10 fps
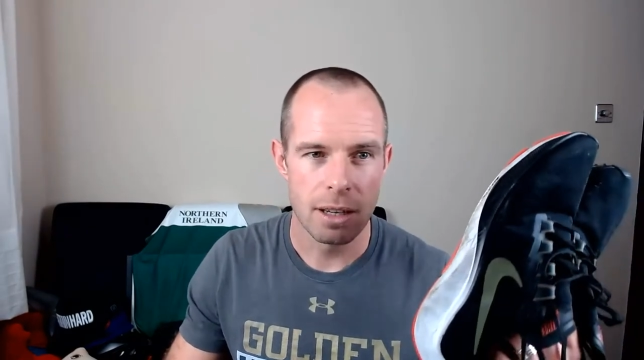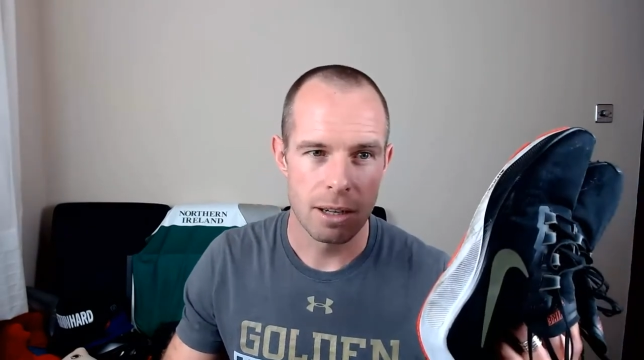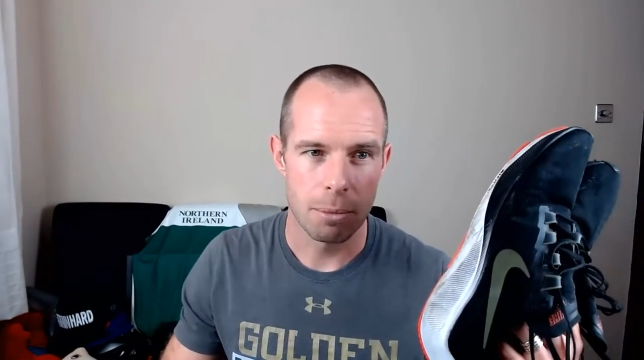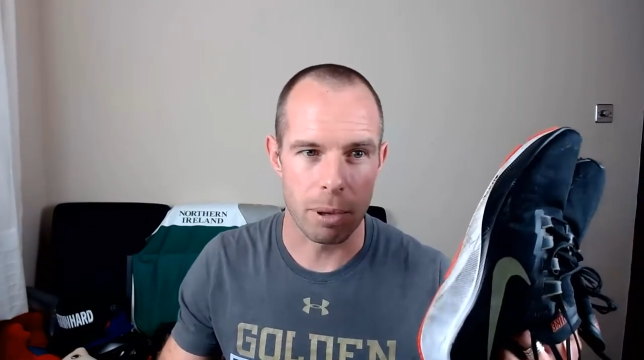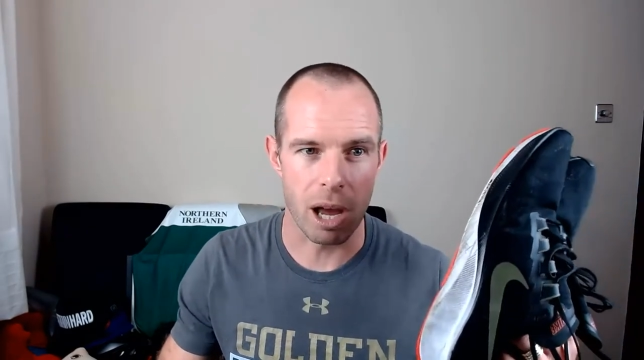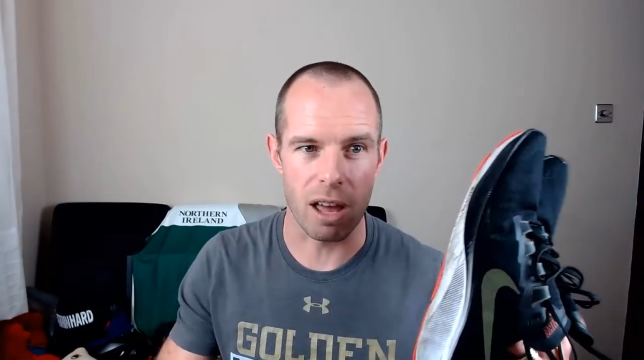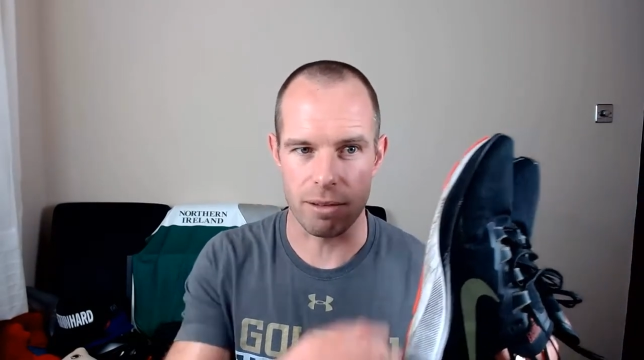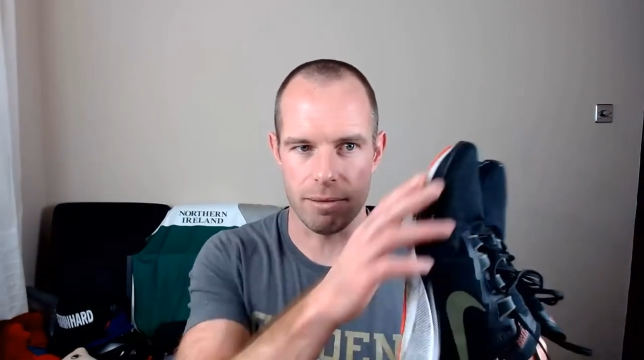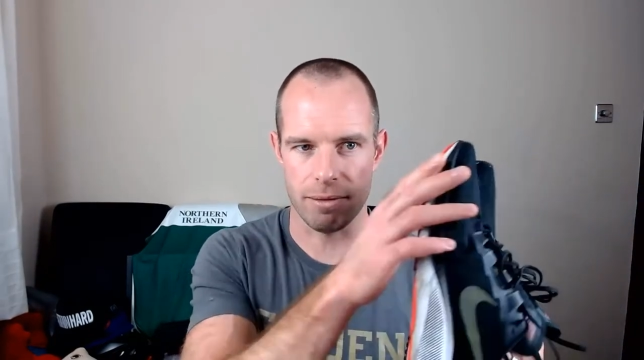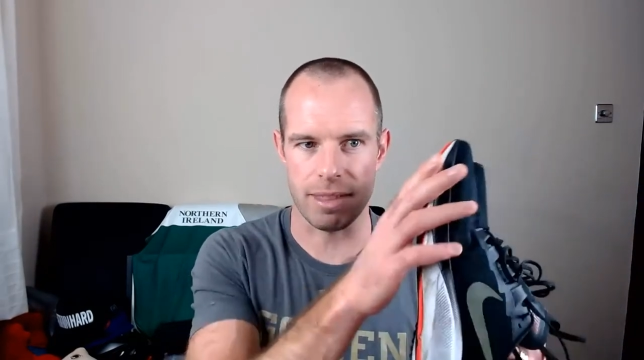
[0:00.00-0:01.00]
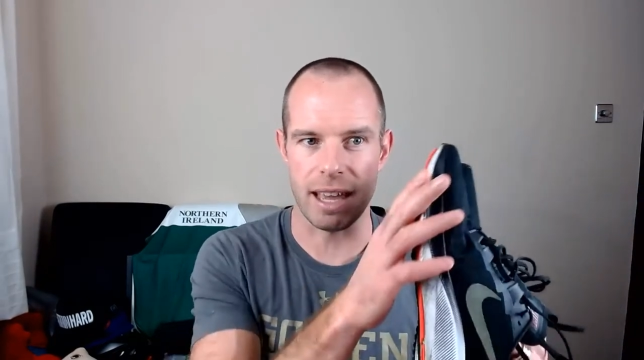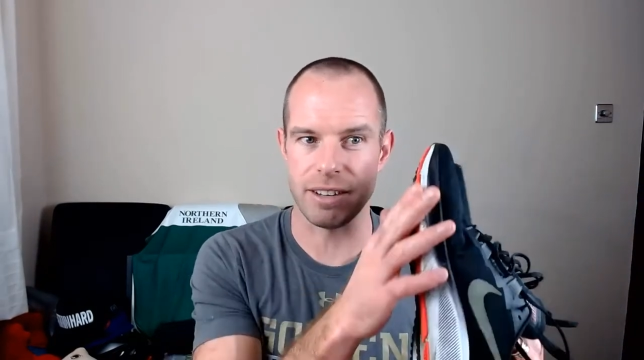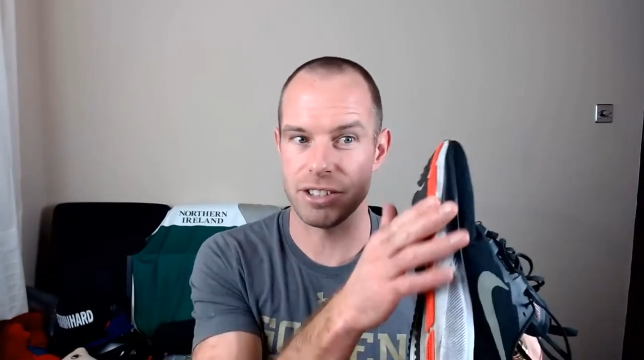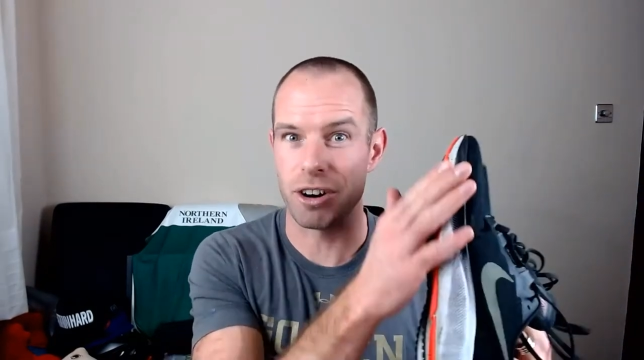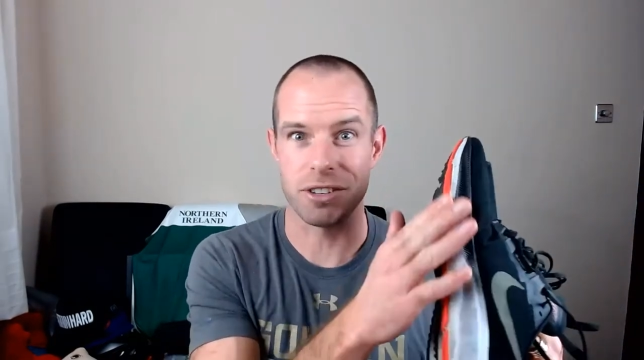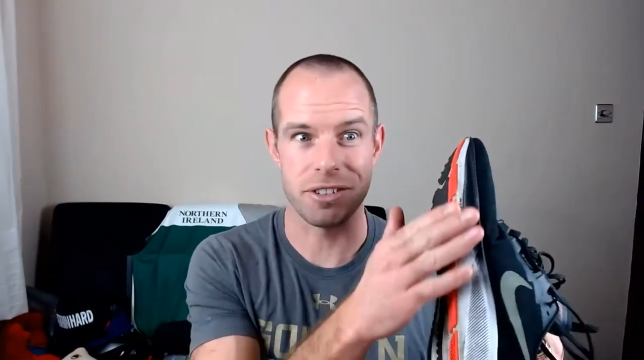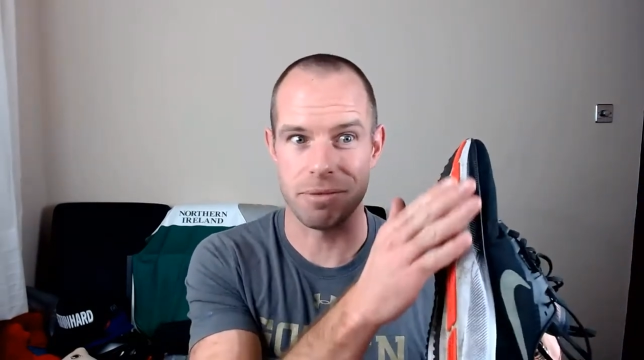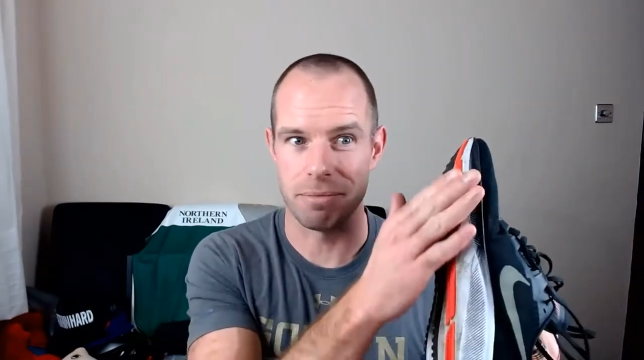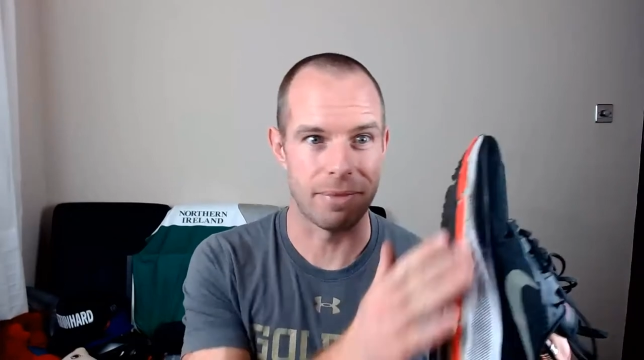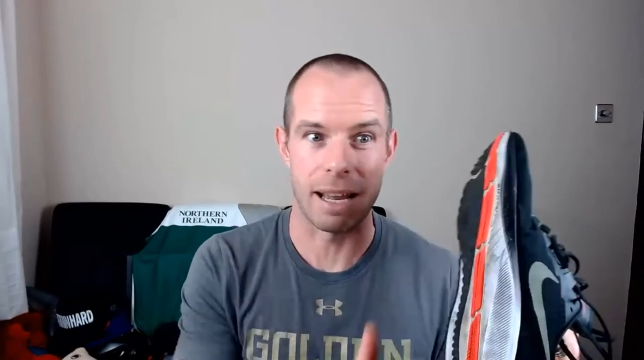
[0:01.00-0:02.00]
But they start,
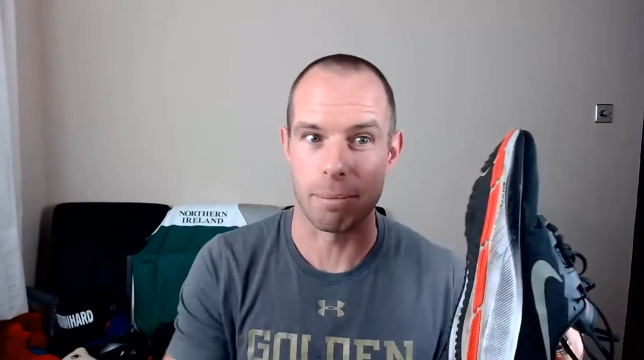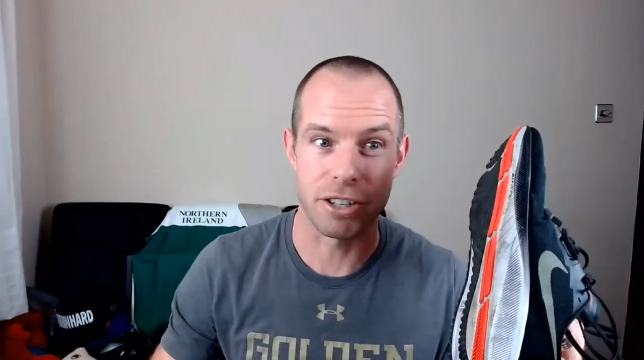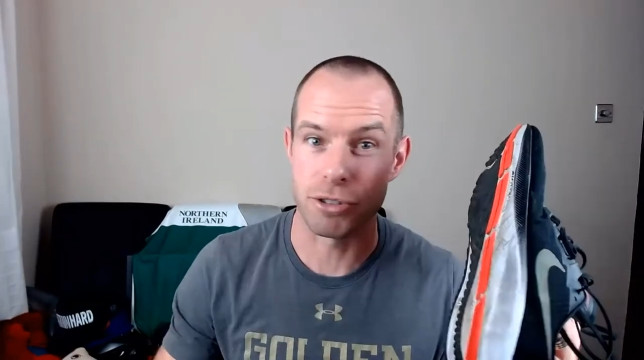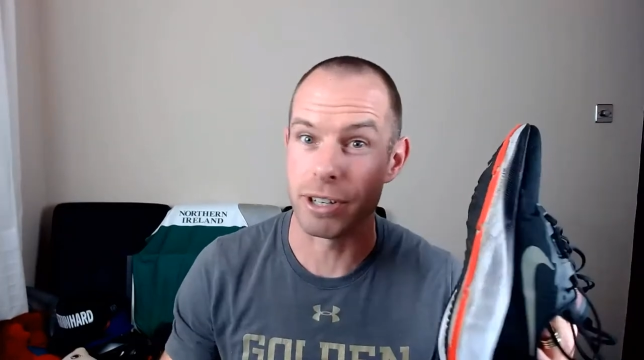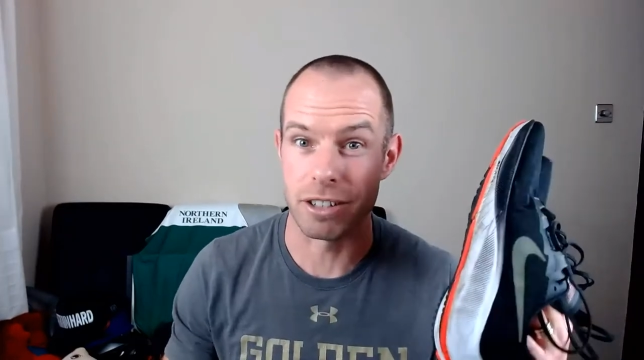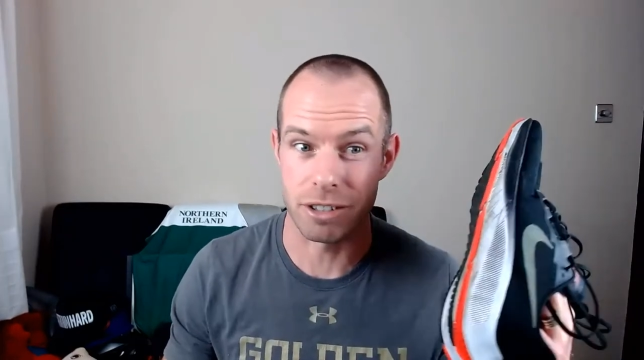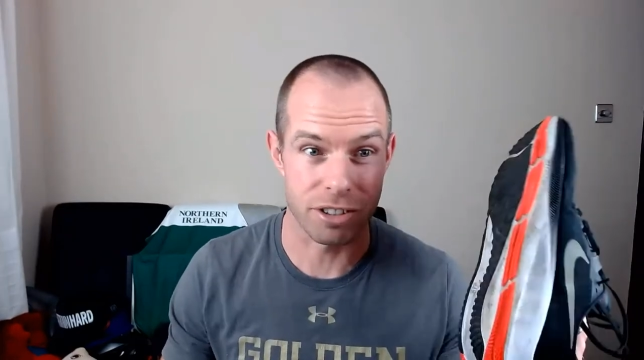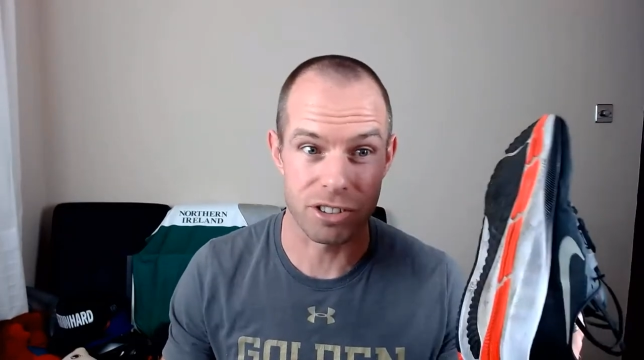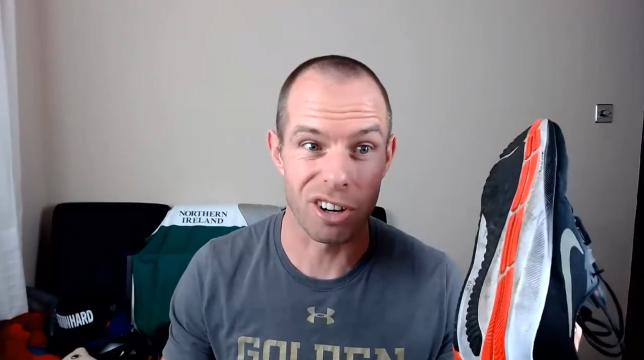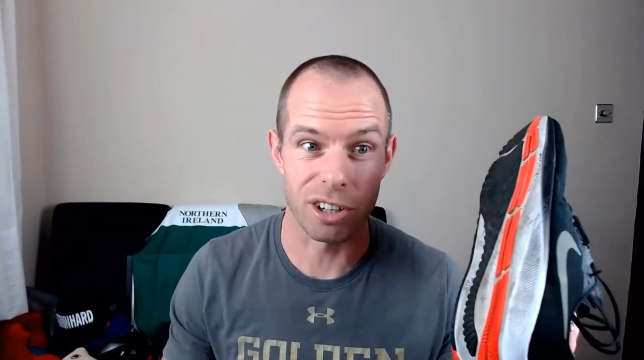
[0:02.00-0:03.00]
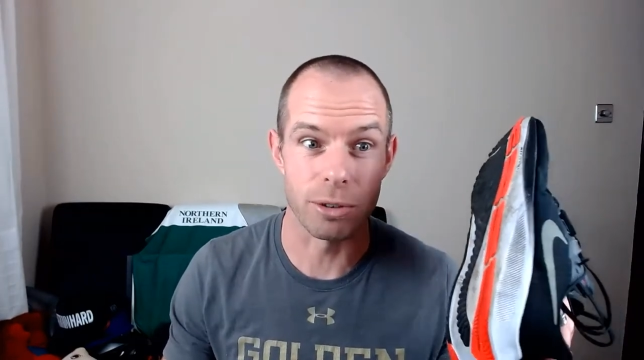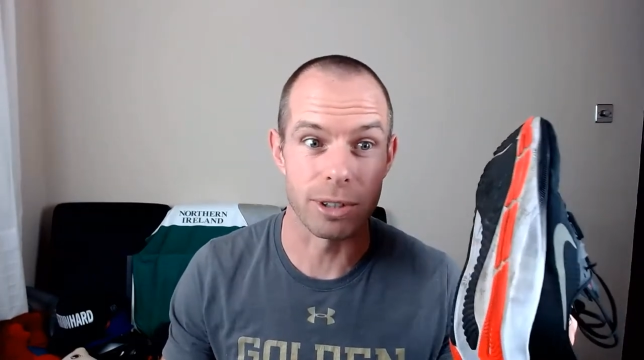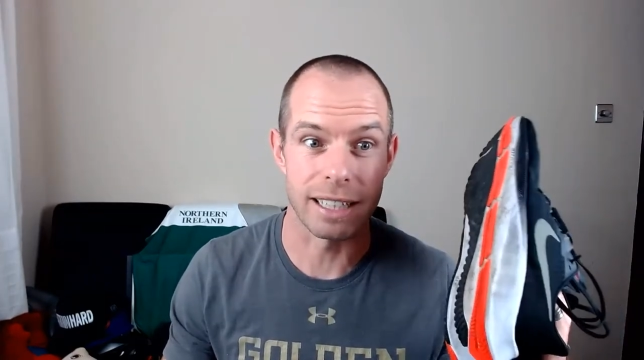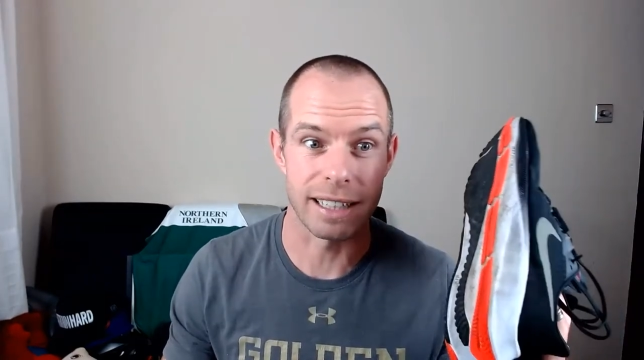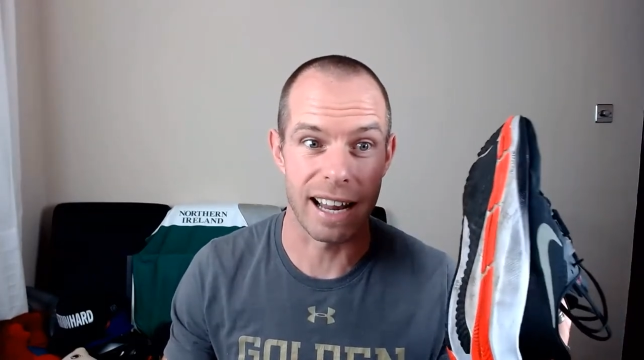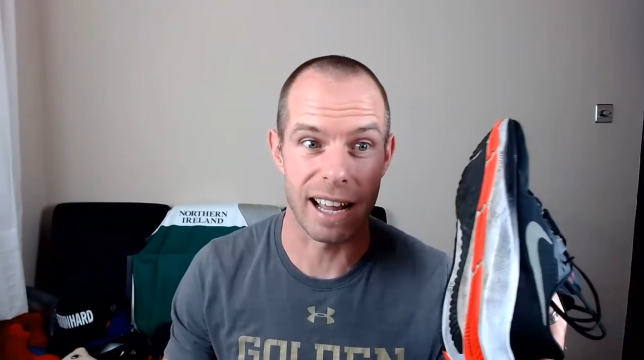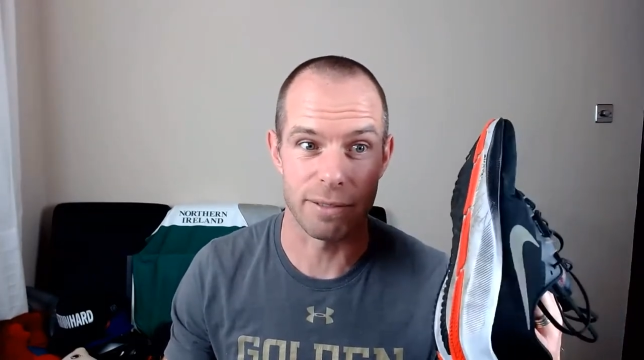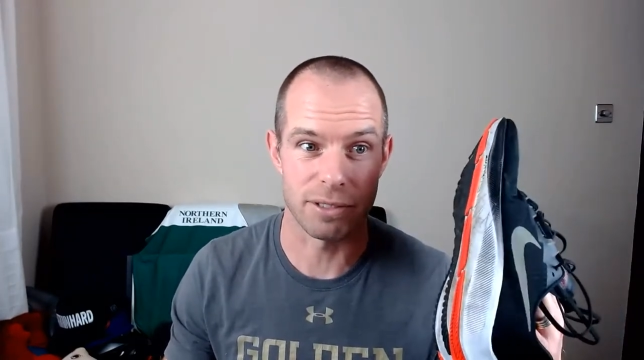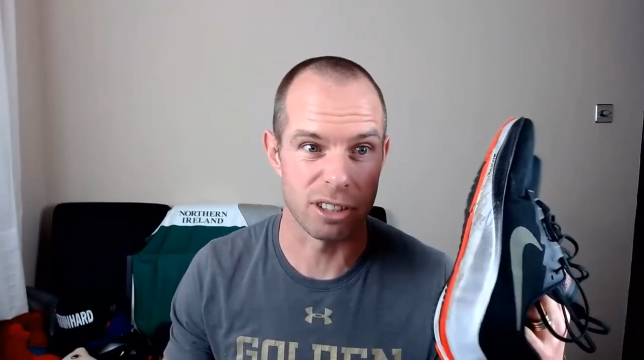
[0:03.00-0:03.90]
like my trainers will start going like that after